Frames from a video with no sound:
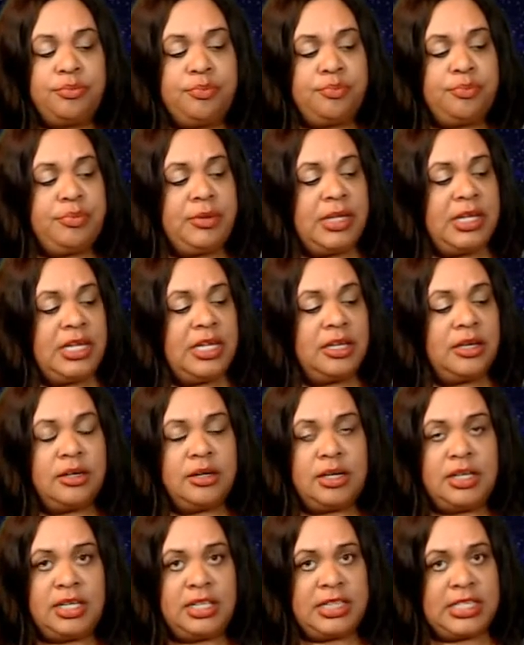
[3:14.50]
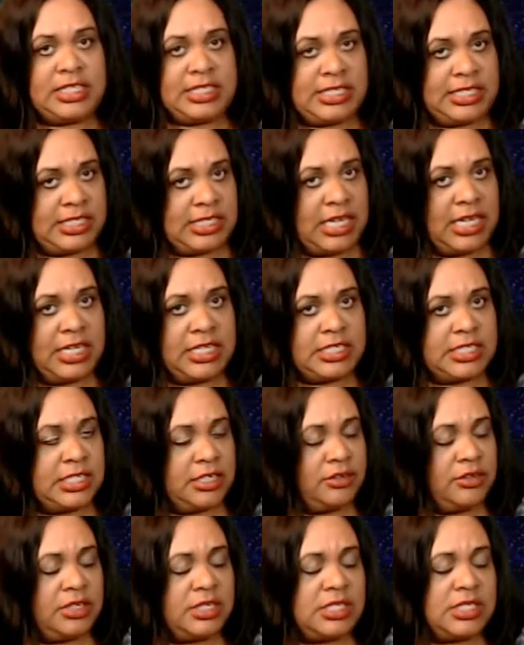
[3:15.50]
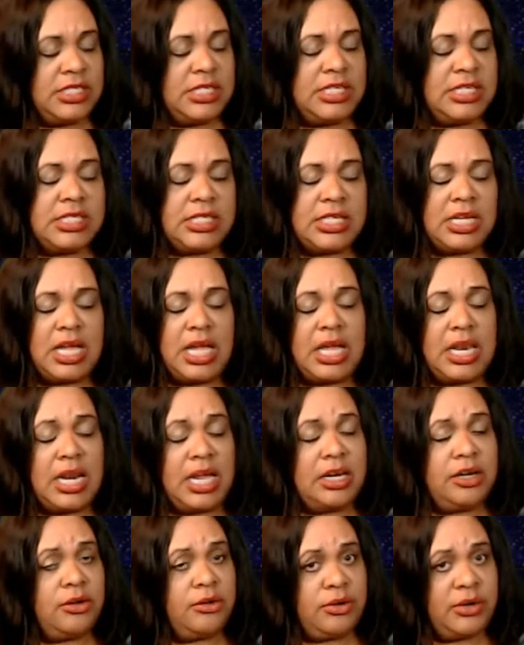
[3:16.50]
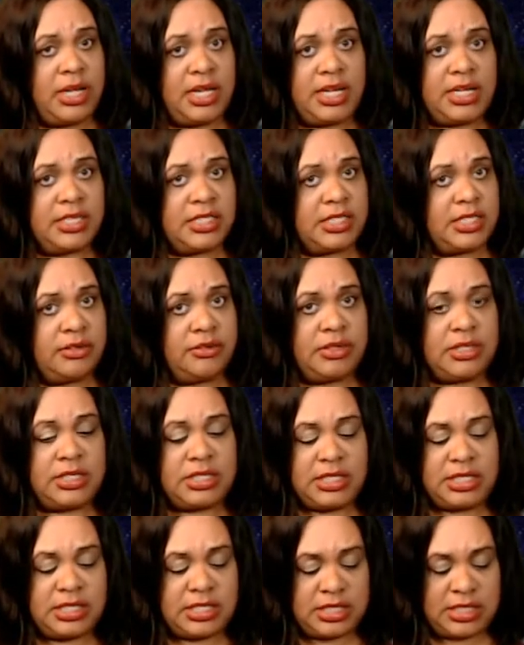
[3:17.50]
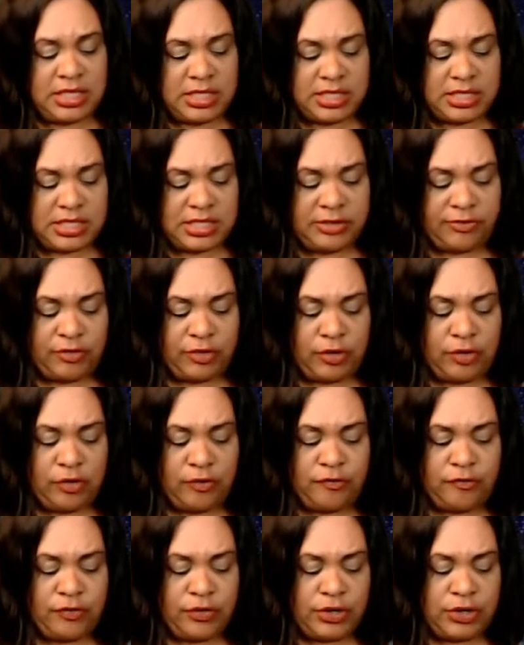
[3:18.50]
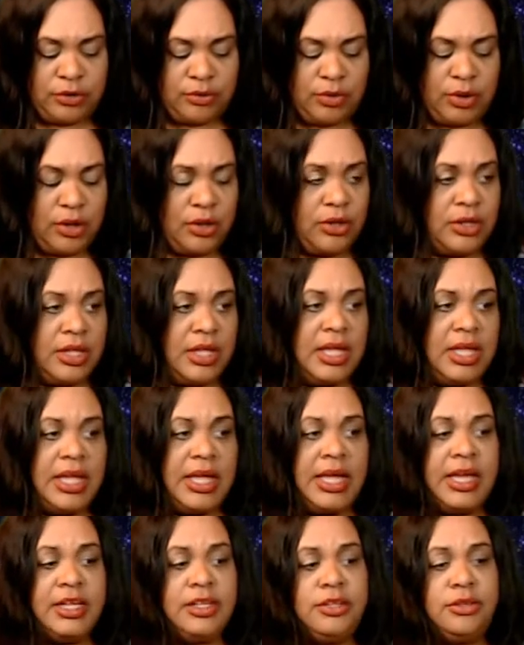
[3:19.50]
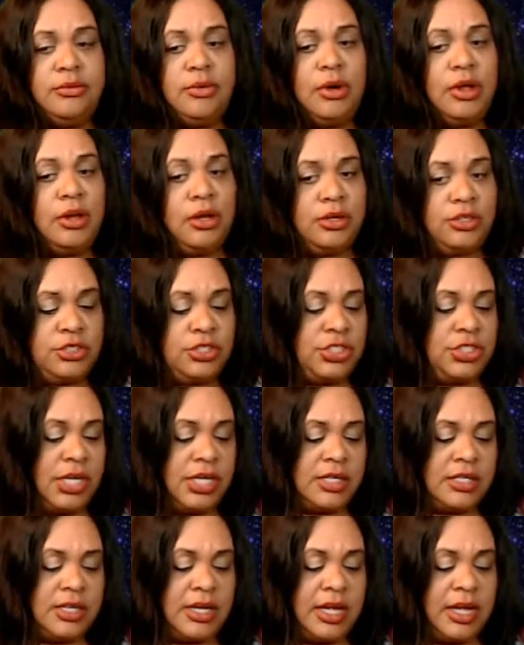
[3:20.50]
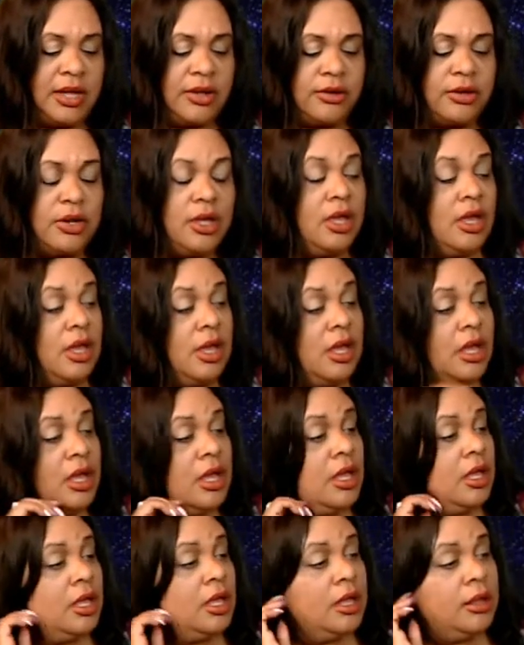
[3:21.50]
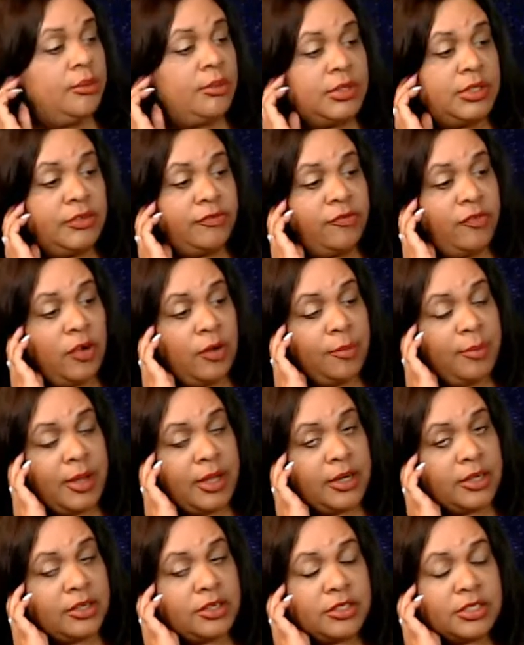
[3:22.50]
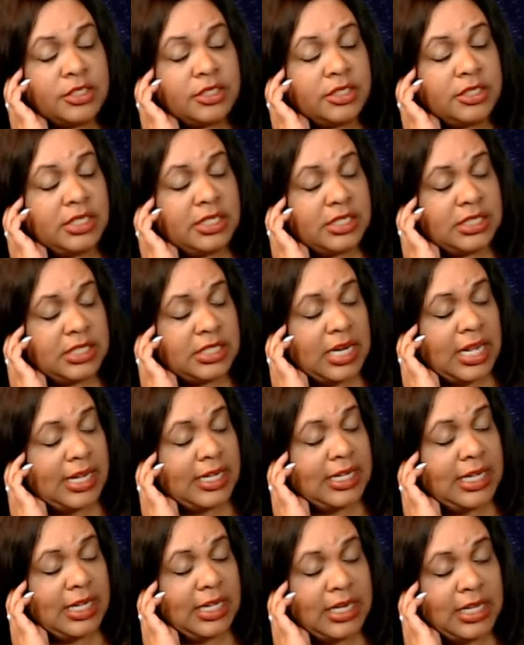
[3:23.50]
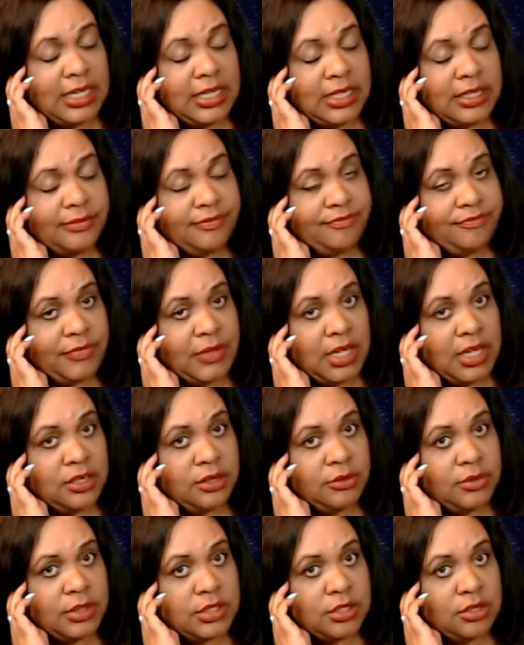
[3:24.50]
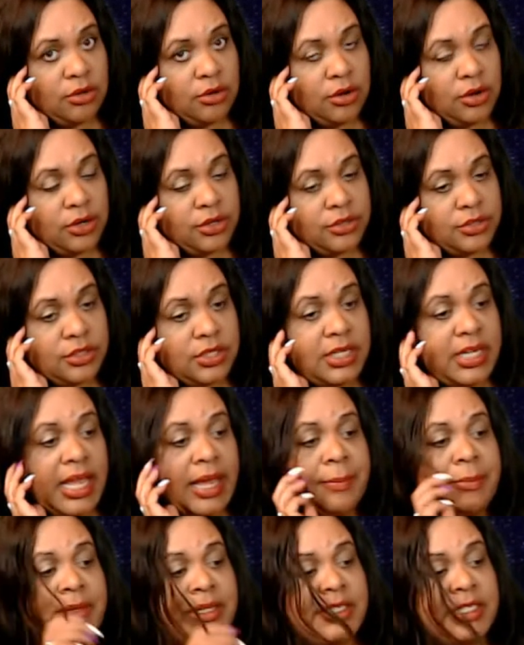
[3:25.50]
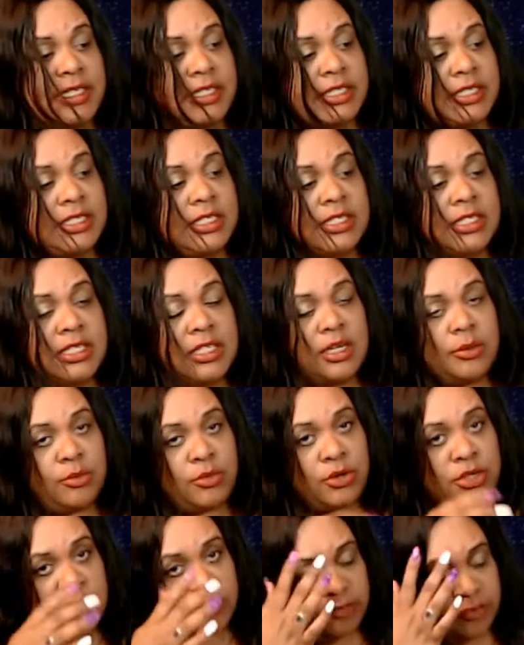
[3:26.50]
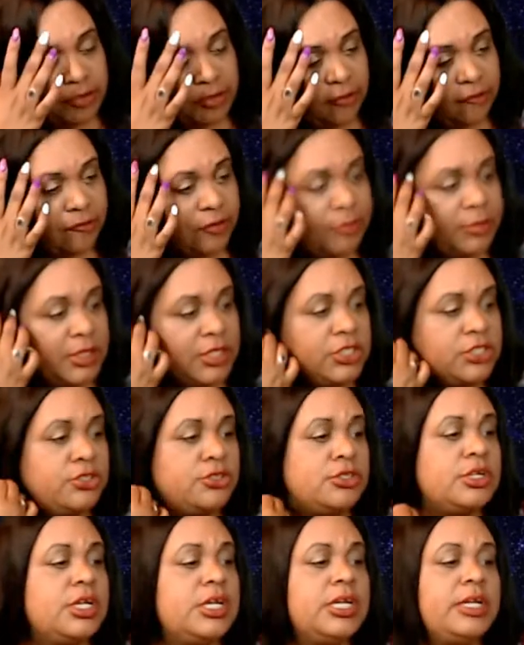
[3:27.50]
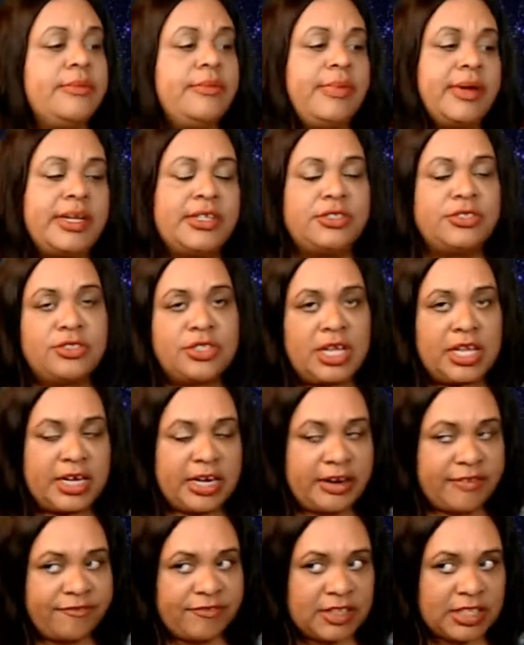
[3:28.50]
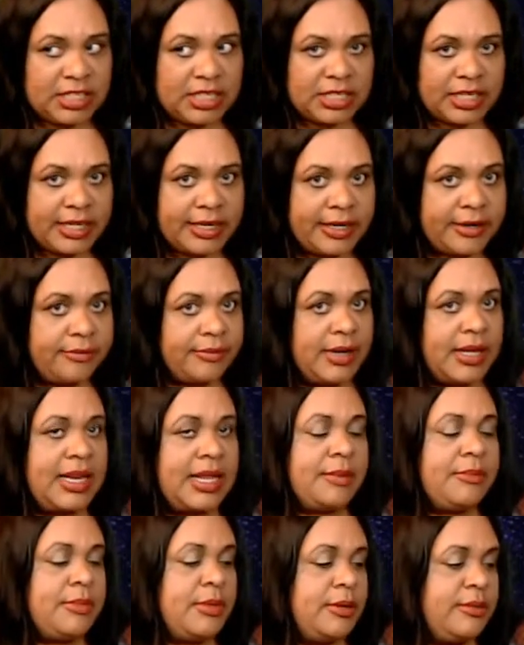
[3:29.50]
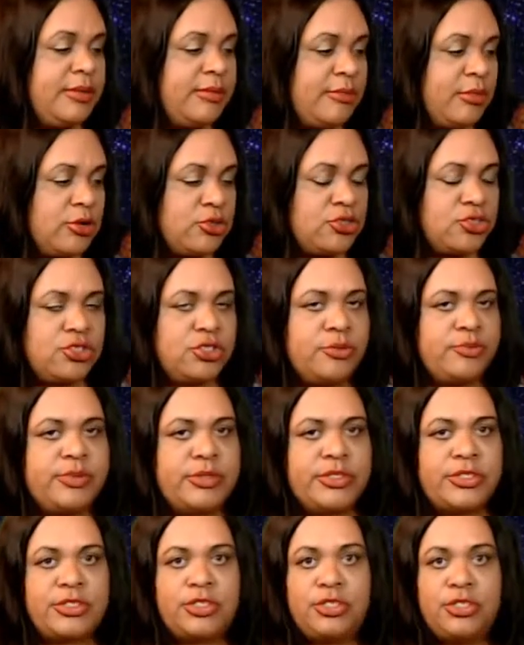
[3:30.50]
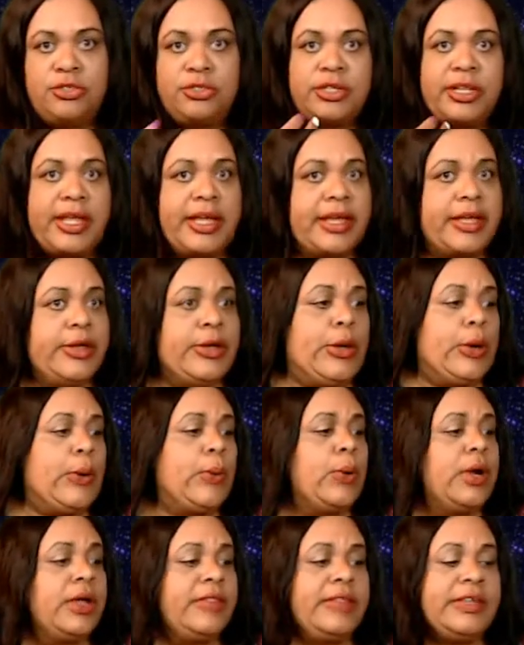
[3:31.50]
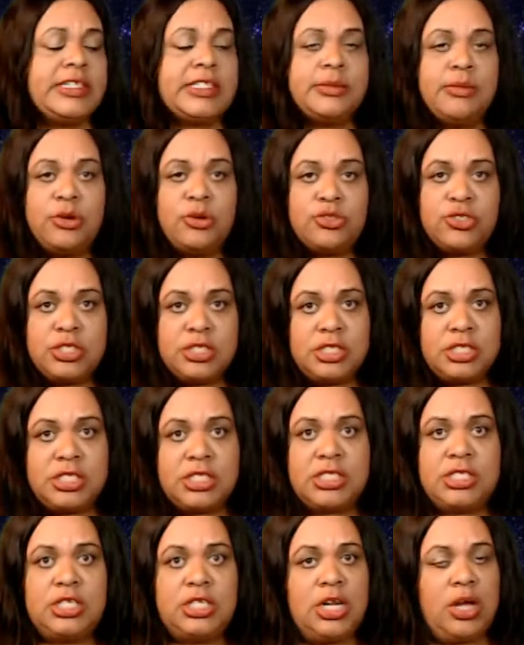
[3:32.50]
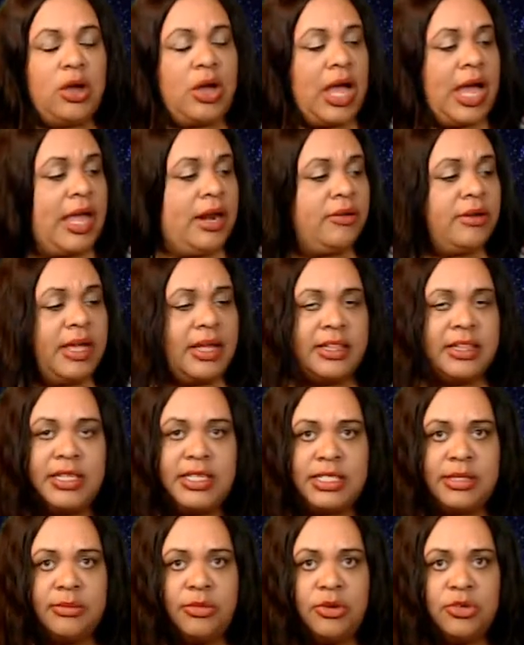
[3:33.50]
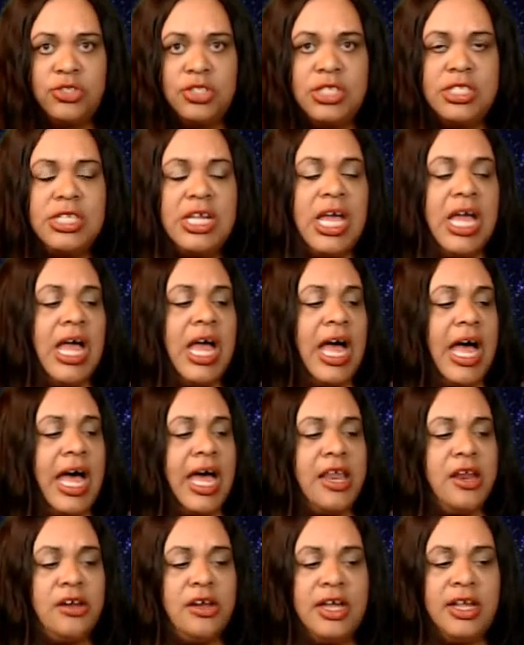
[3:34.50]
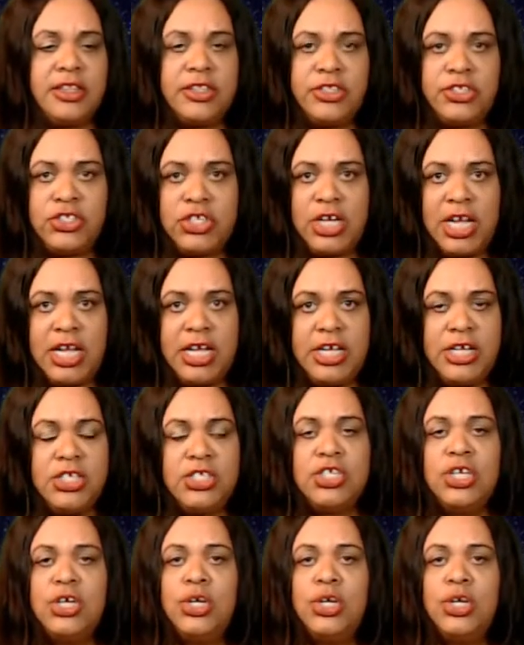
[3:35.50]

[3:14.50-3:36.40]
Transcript: being this is cancerian season and i know cancerian season is difficult for you all and you all are shutting down um with the Four Pentacles. So listen, I get it. I know it's hard. Cappy season is a little more difficult for me too because there's not enough feeling in it, right? I'm an emotional person. You're like, where are these emotions? You know, I don't like these emotions. I don't like the change.